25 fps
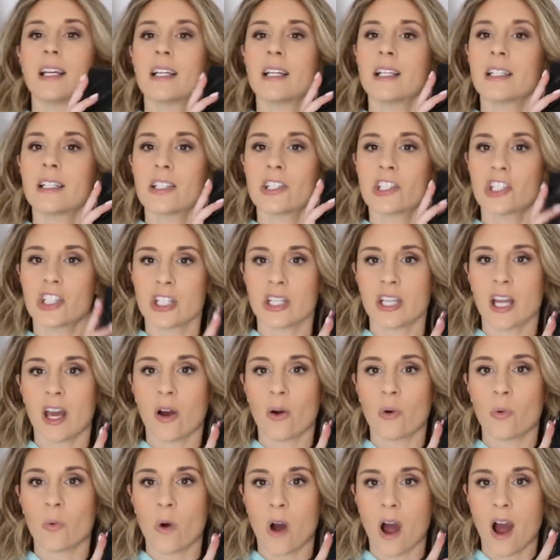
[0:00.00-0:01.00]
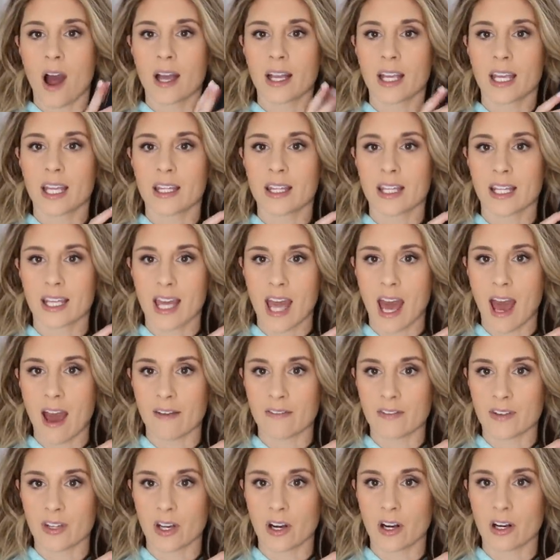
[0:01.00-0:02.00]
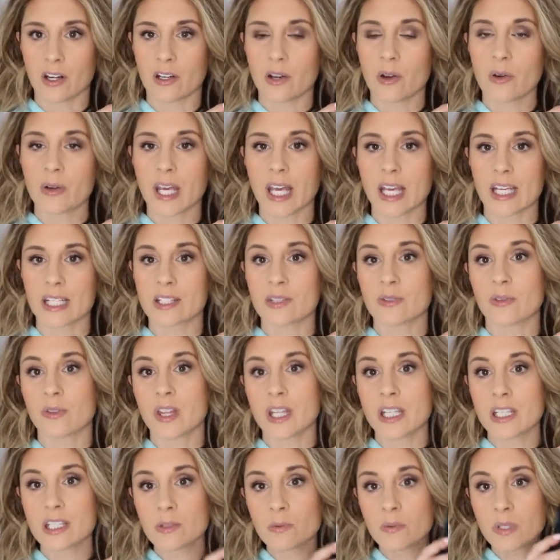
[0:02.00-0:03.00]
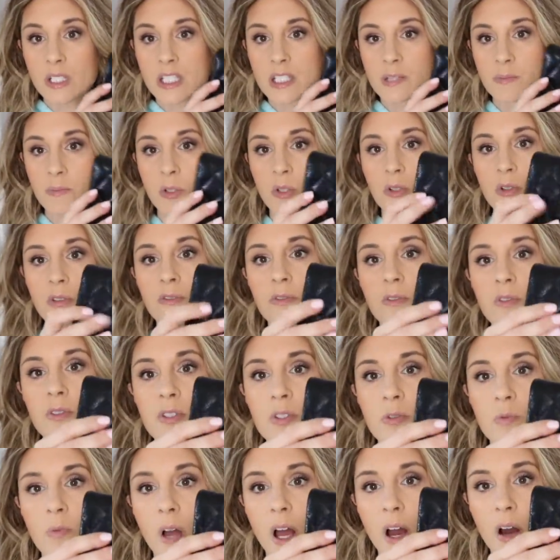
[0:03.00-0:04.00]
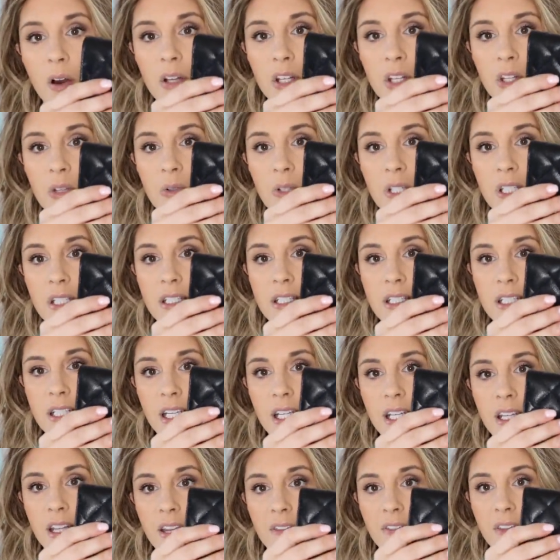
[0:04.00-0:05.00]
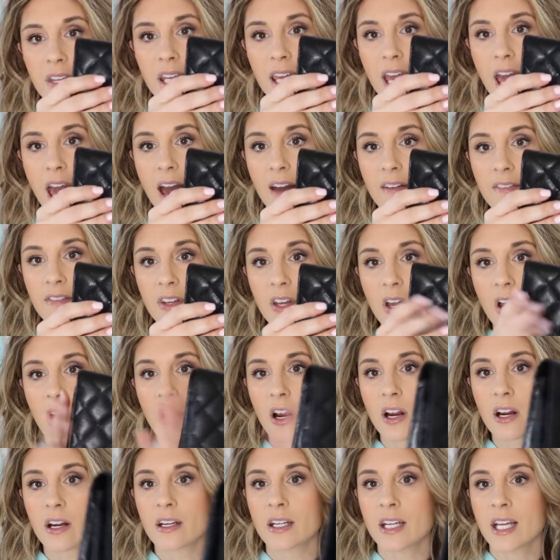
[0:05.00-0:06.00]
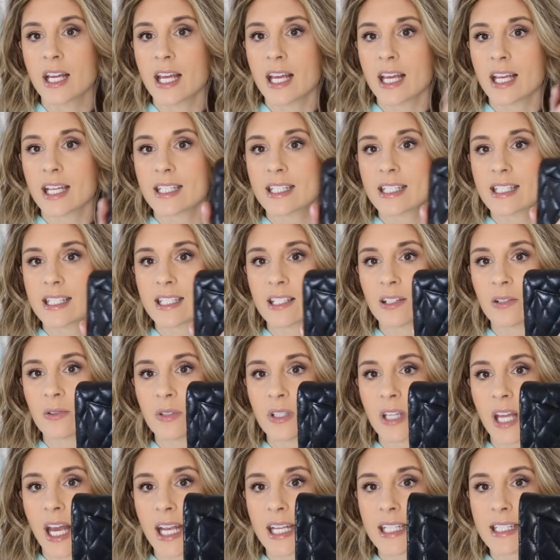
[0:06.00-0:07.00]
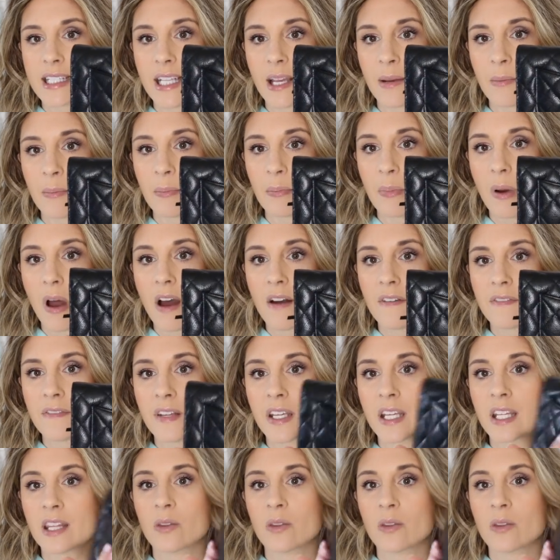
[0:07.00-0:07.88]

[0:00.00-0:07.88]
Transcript: Chanel WOC in the caviar. Okay, so this one is beautiful as well. You can see that the caviar is still nice and puffy.